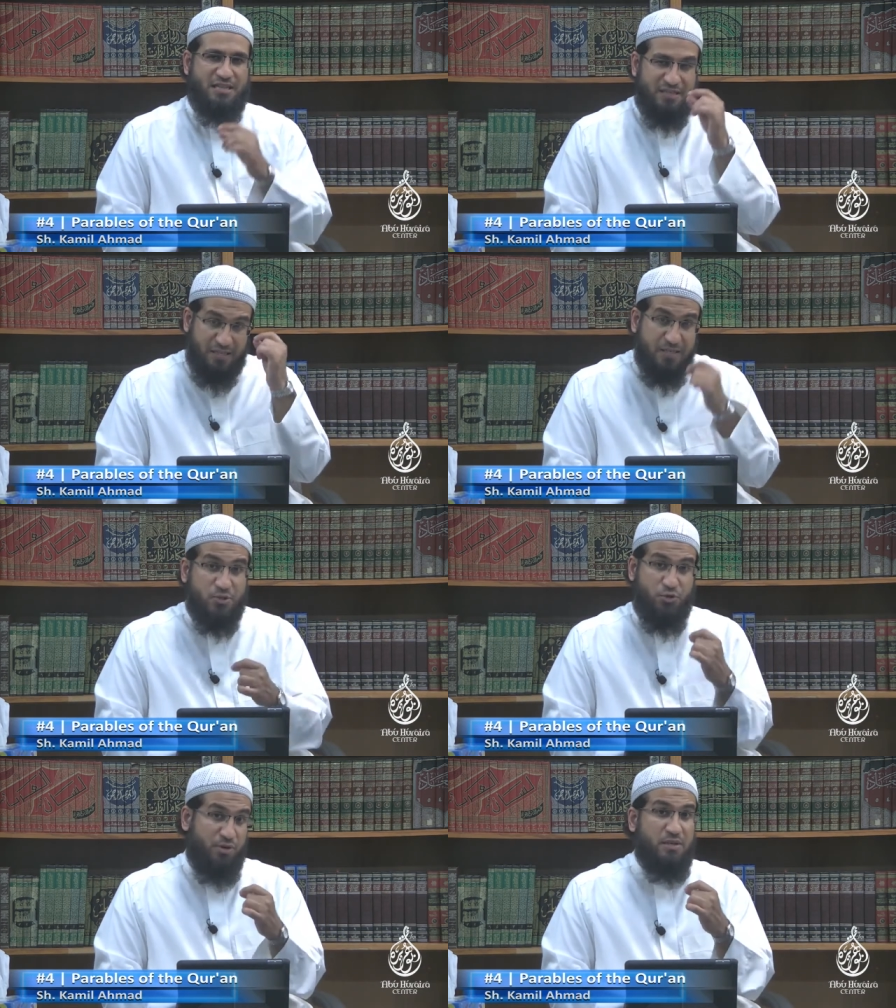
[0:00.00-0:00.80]
This
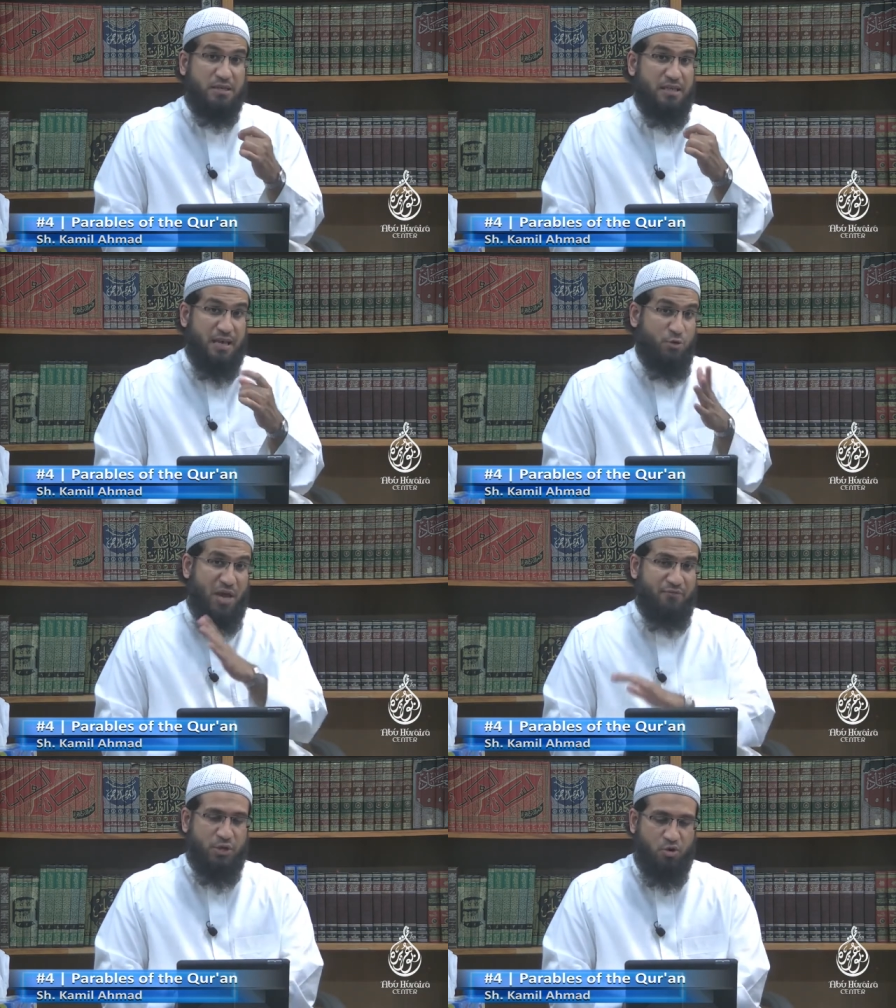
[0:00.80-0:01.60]
certainty that you have
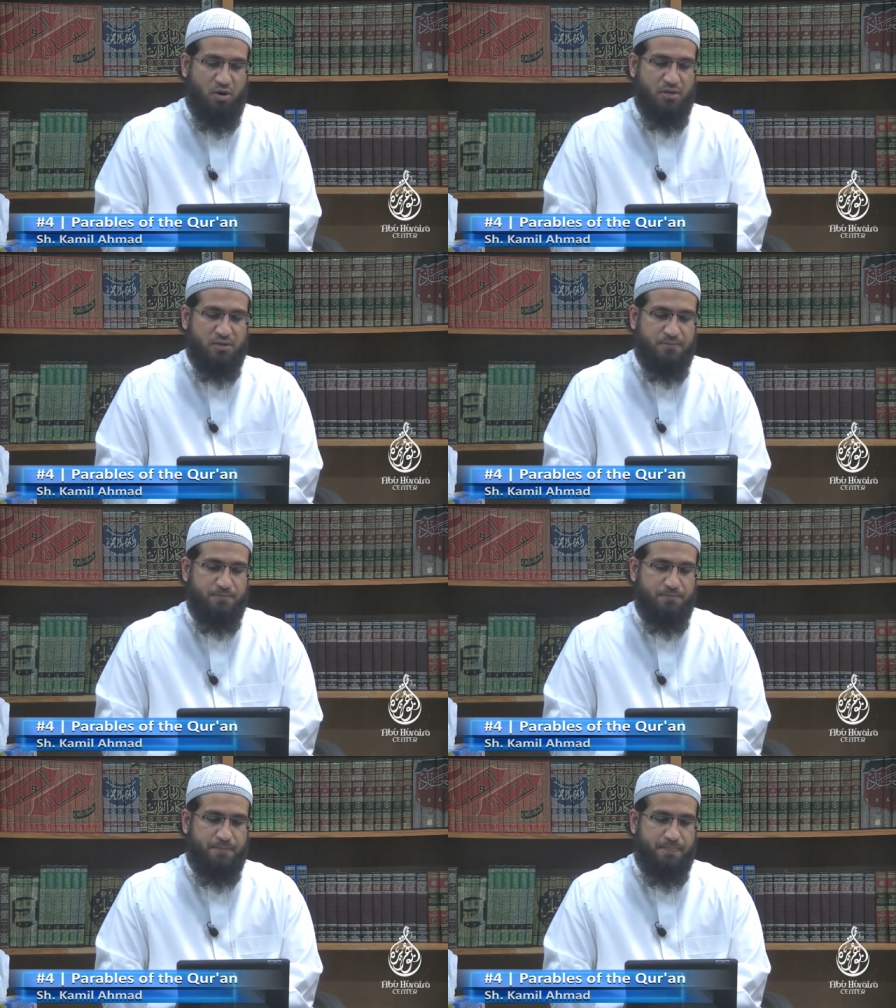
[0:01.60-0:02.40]
in your heart,
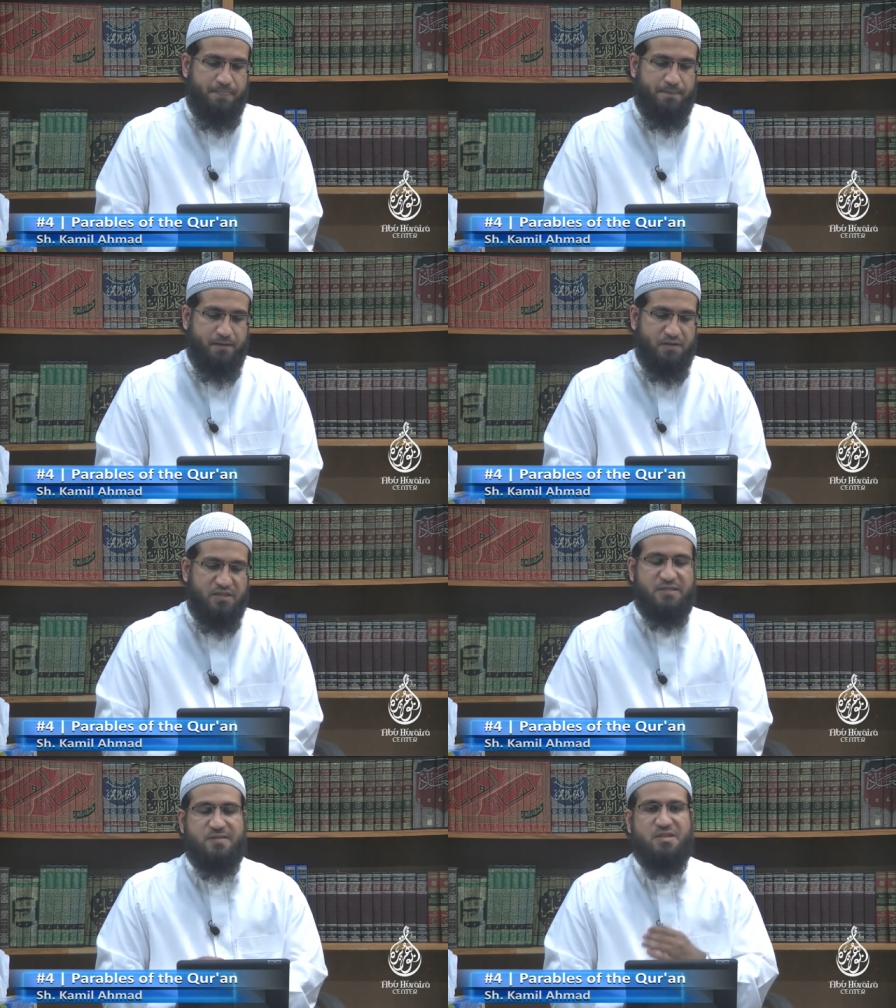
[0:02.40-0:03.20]

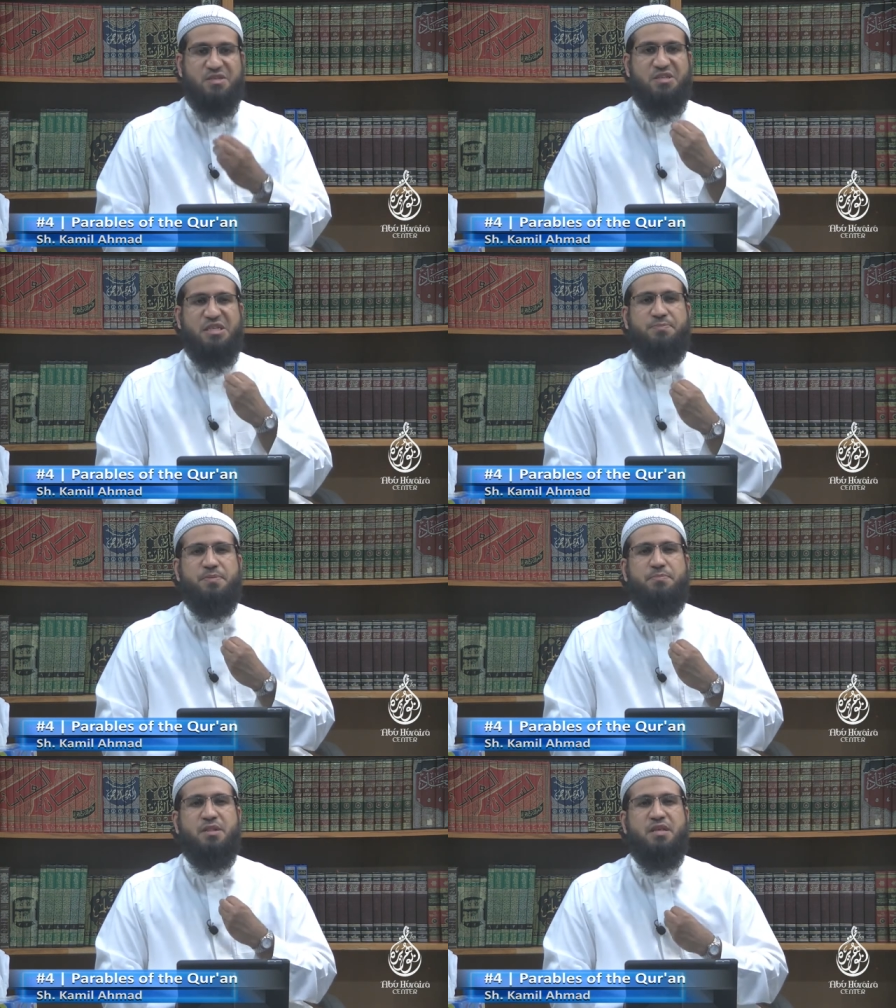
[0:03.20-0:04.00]
this is a deep
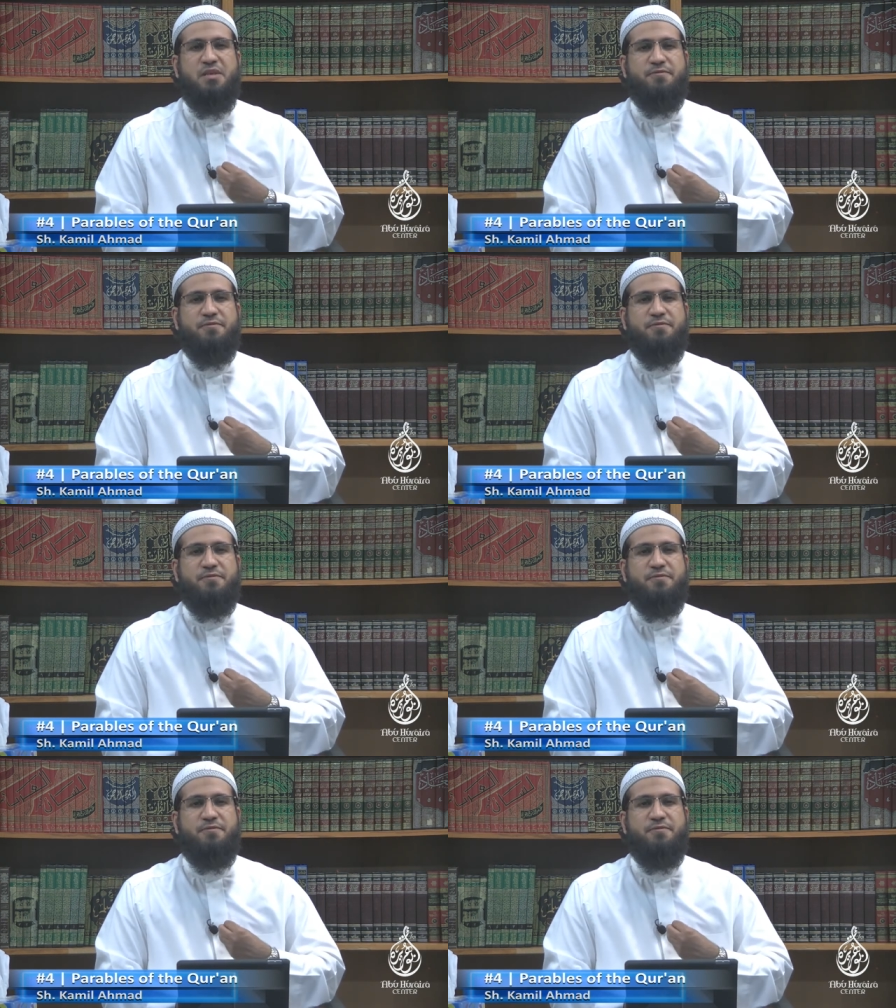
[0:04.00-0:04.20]
belief